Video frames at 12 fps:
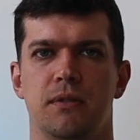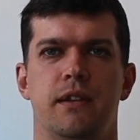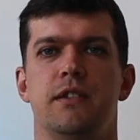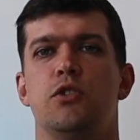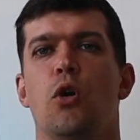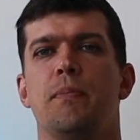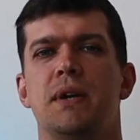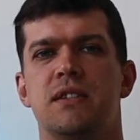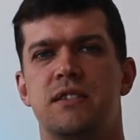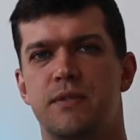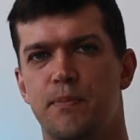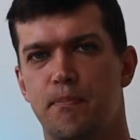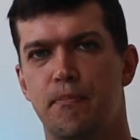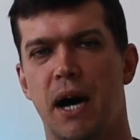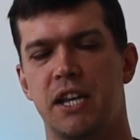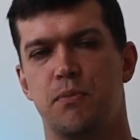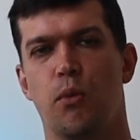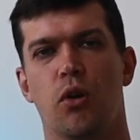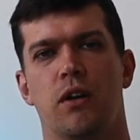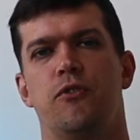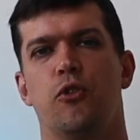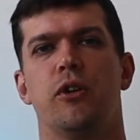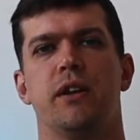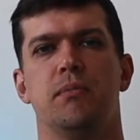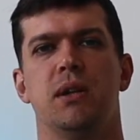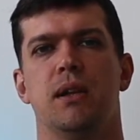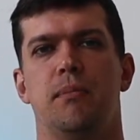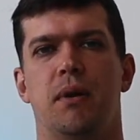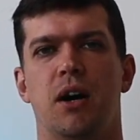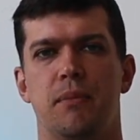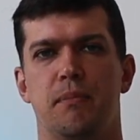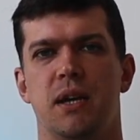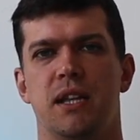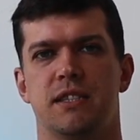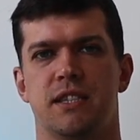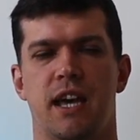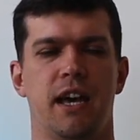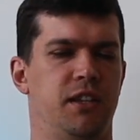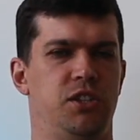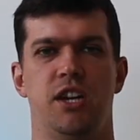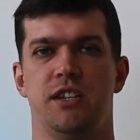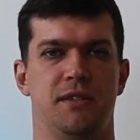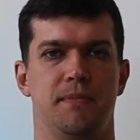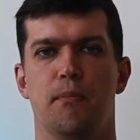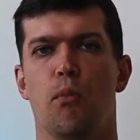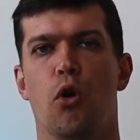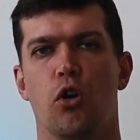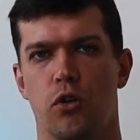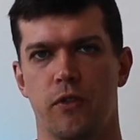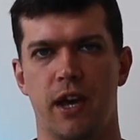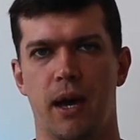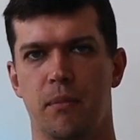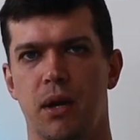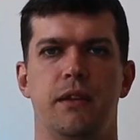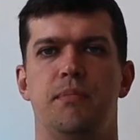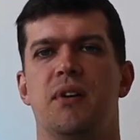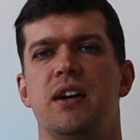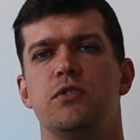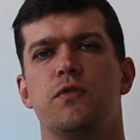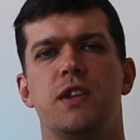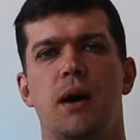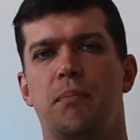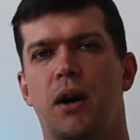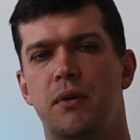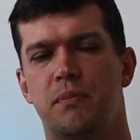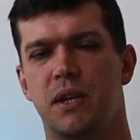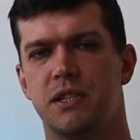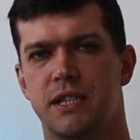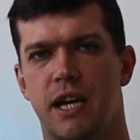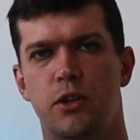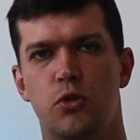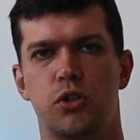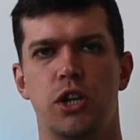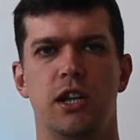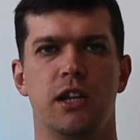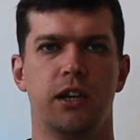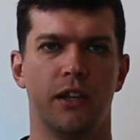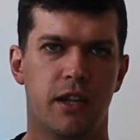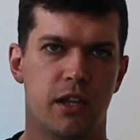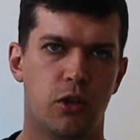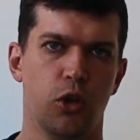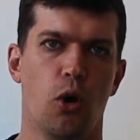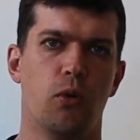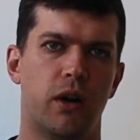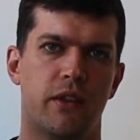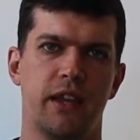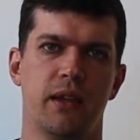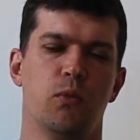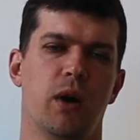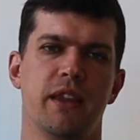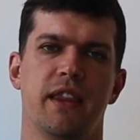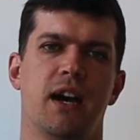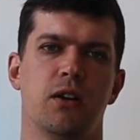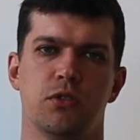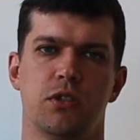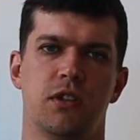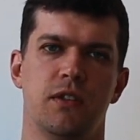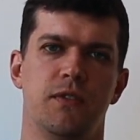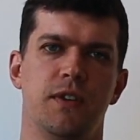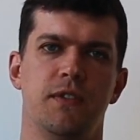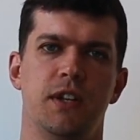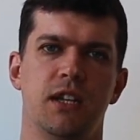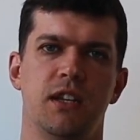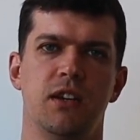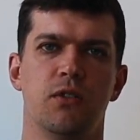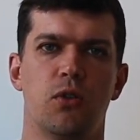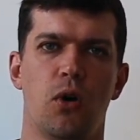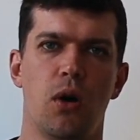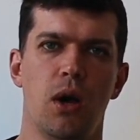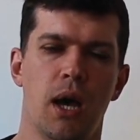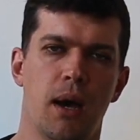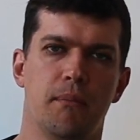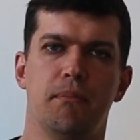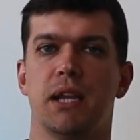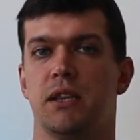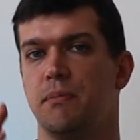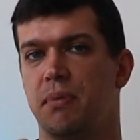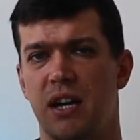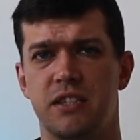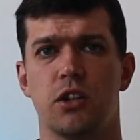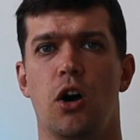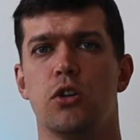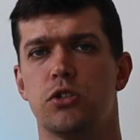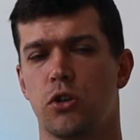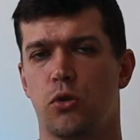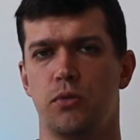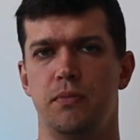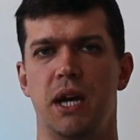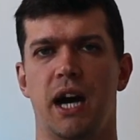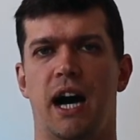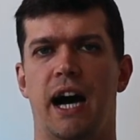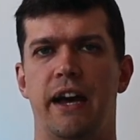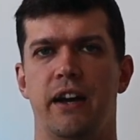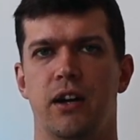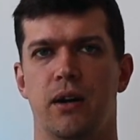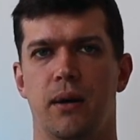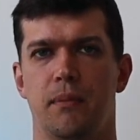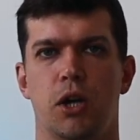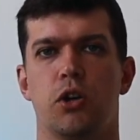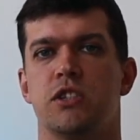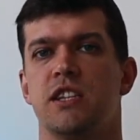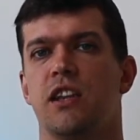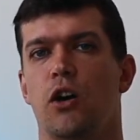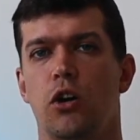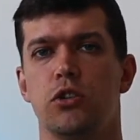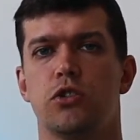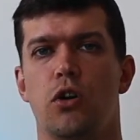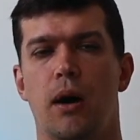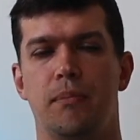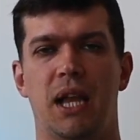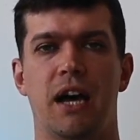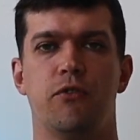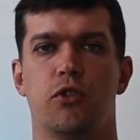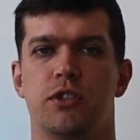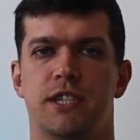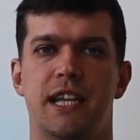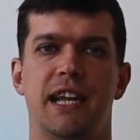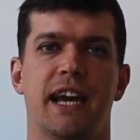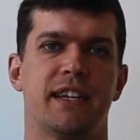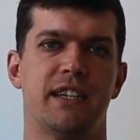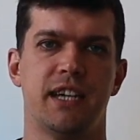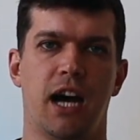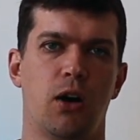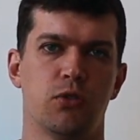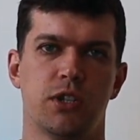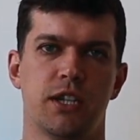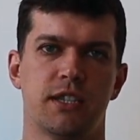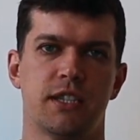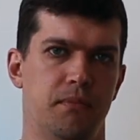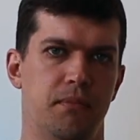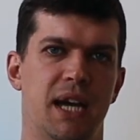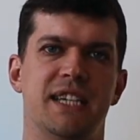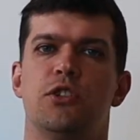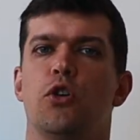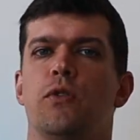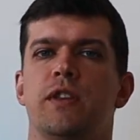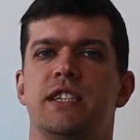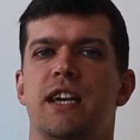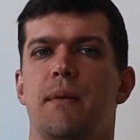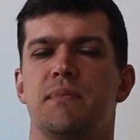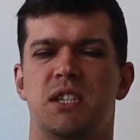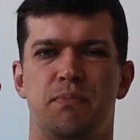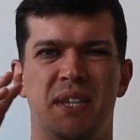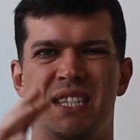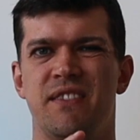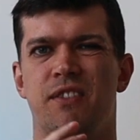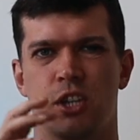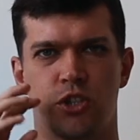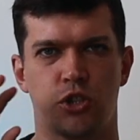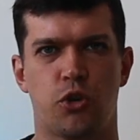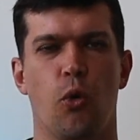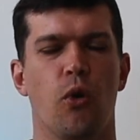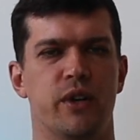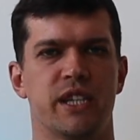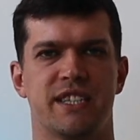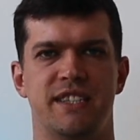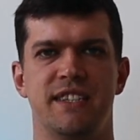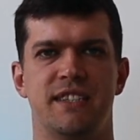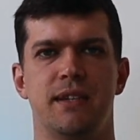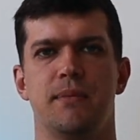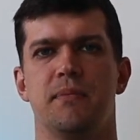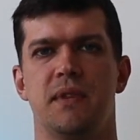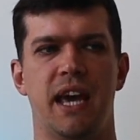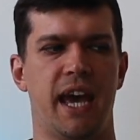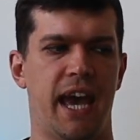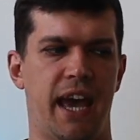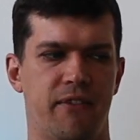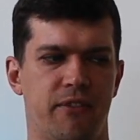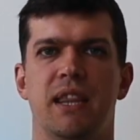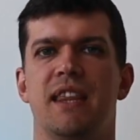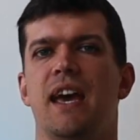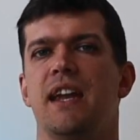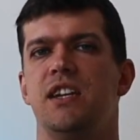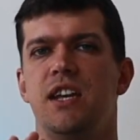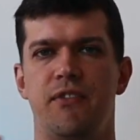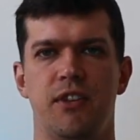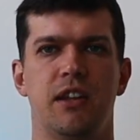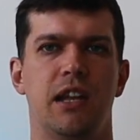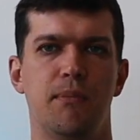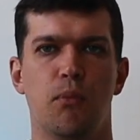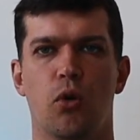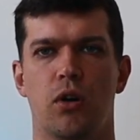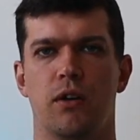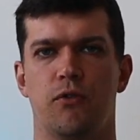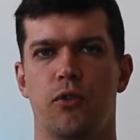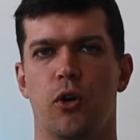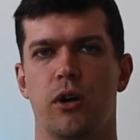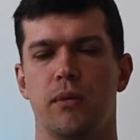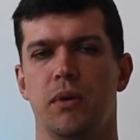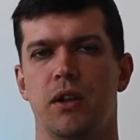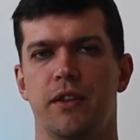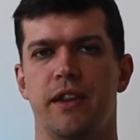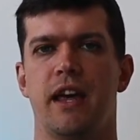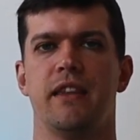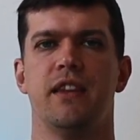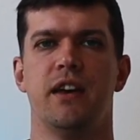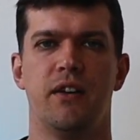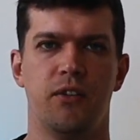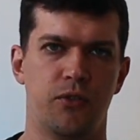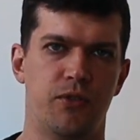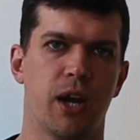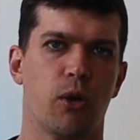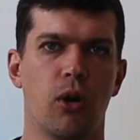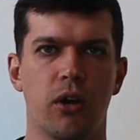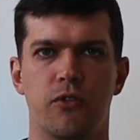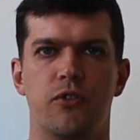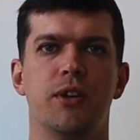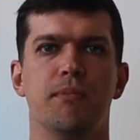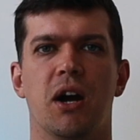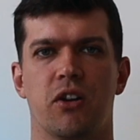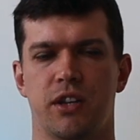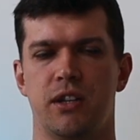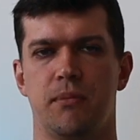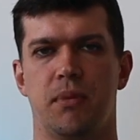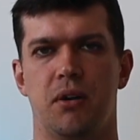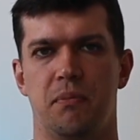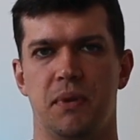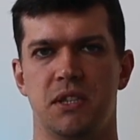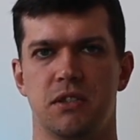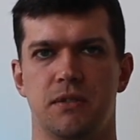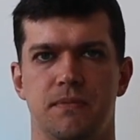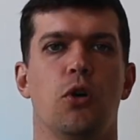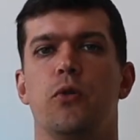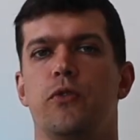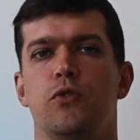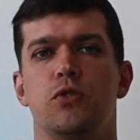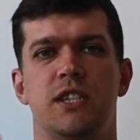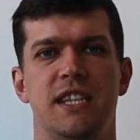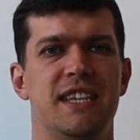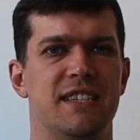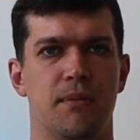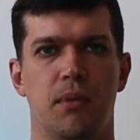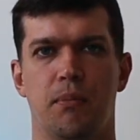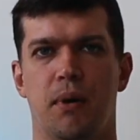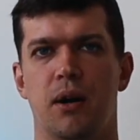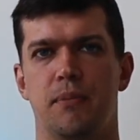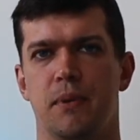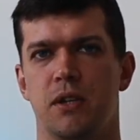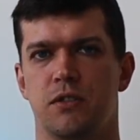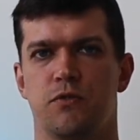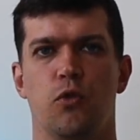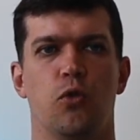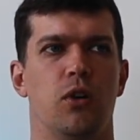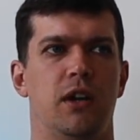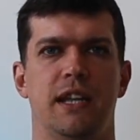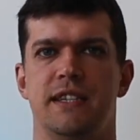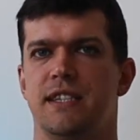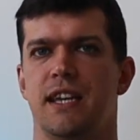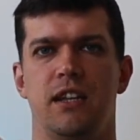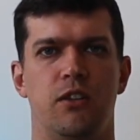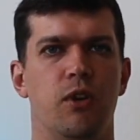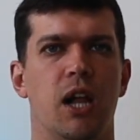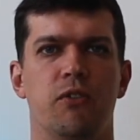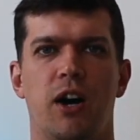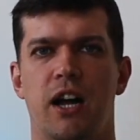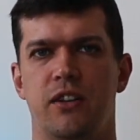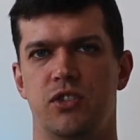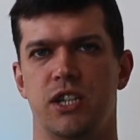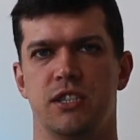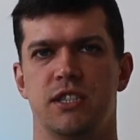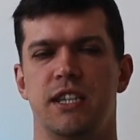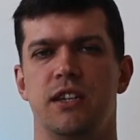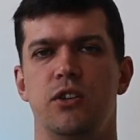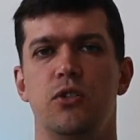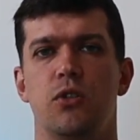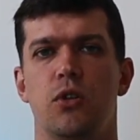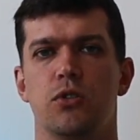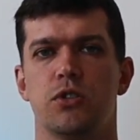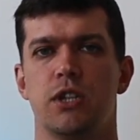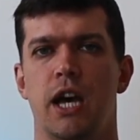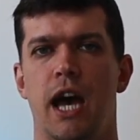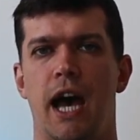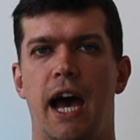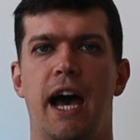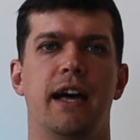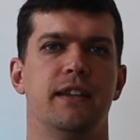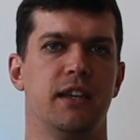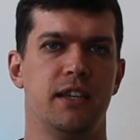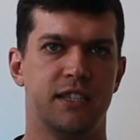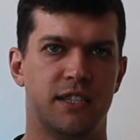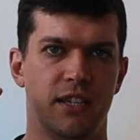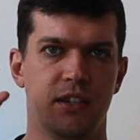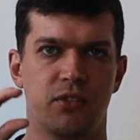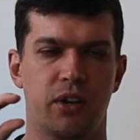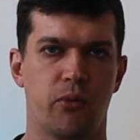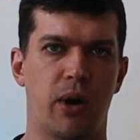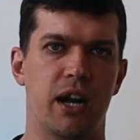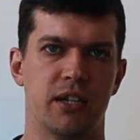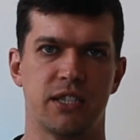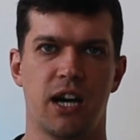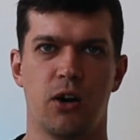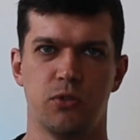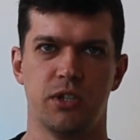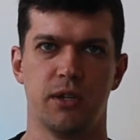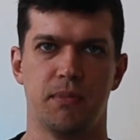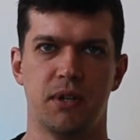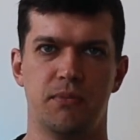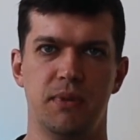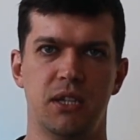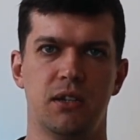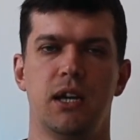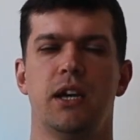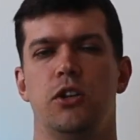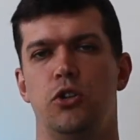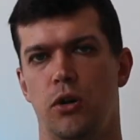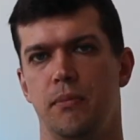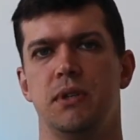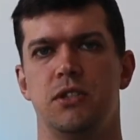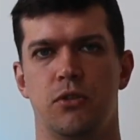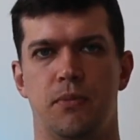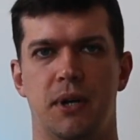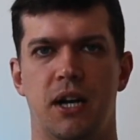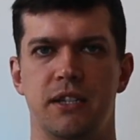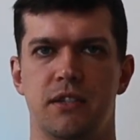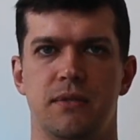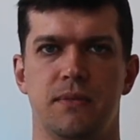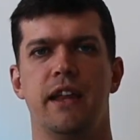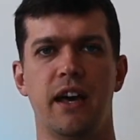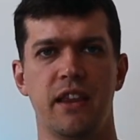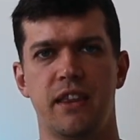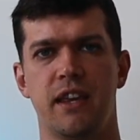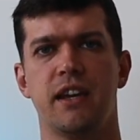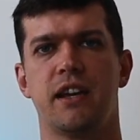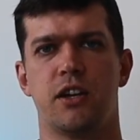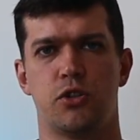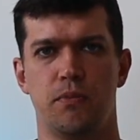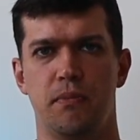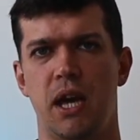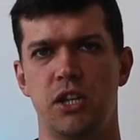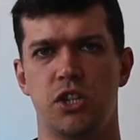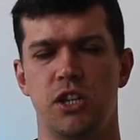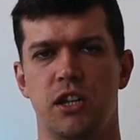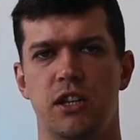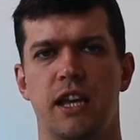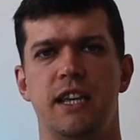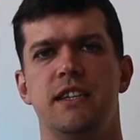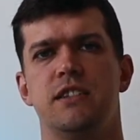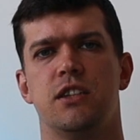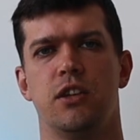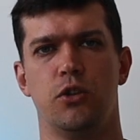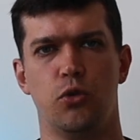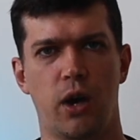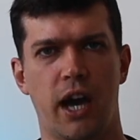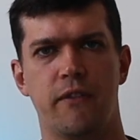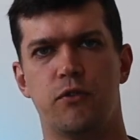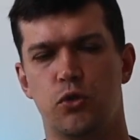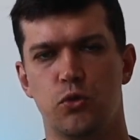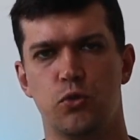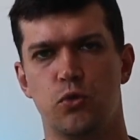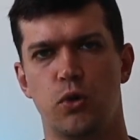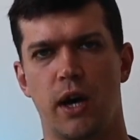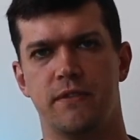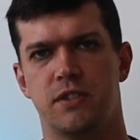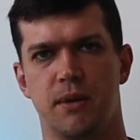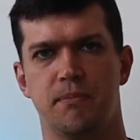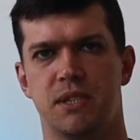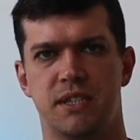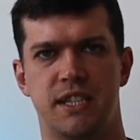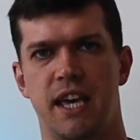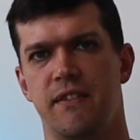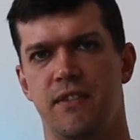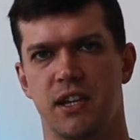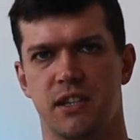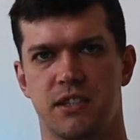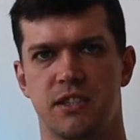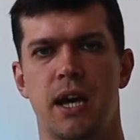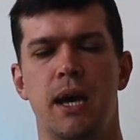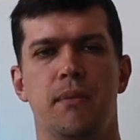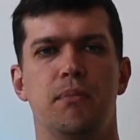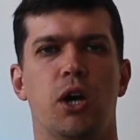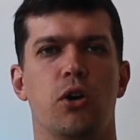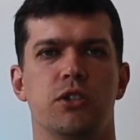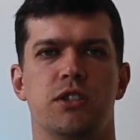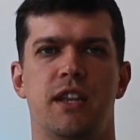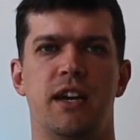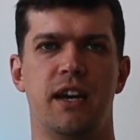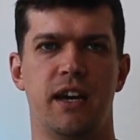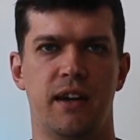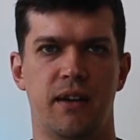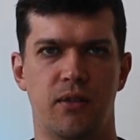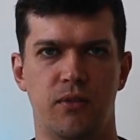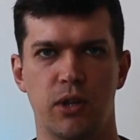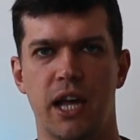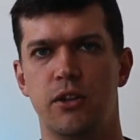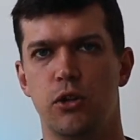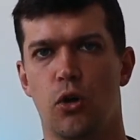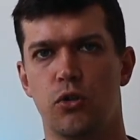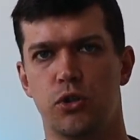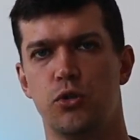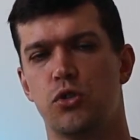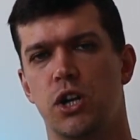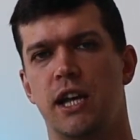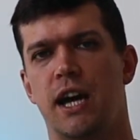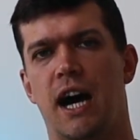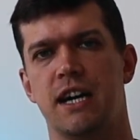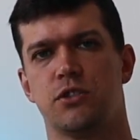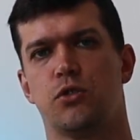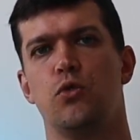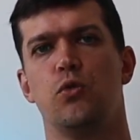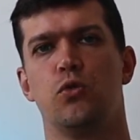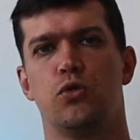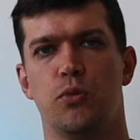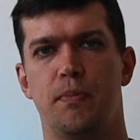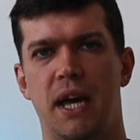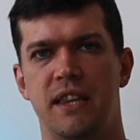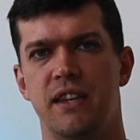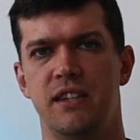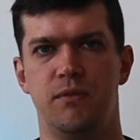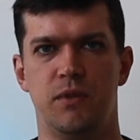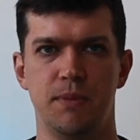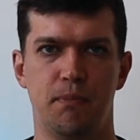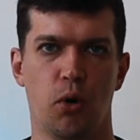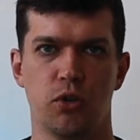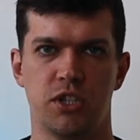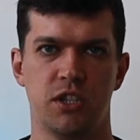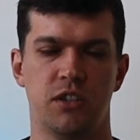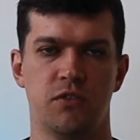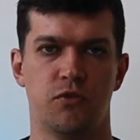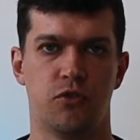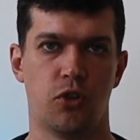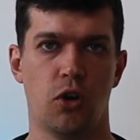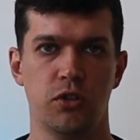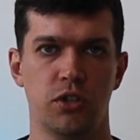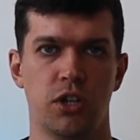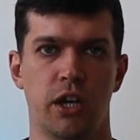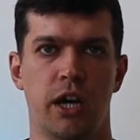This opens much more affordable apartments and just more of them. The price of the apartments are usually lower than 1,015 euro, but the price also could be higher because it also applies for selected houses based on some specific scoring system they have. But they're definitely more affordable than the regular free market apartments. So if you see some apartments for, let's say, 1,200 euros and it still requires housing permit, don't be surprised. Another thing I should mention is you have to have some savings, because the landlord usually asks you to pay the deposit in front.